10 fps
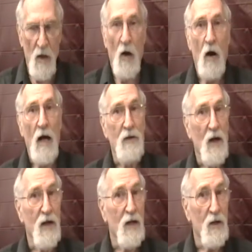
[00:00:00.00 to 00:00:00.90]
or I
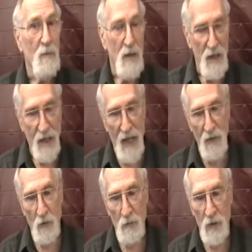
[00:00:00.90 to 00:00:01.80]
thought it could be a can
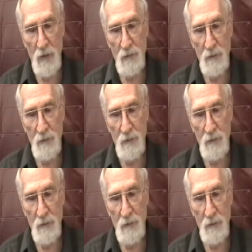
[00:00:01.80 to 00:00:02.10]
opener.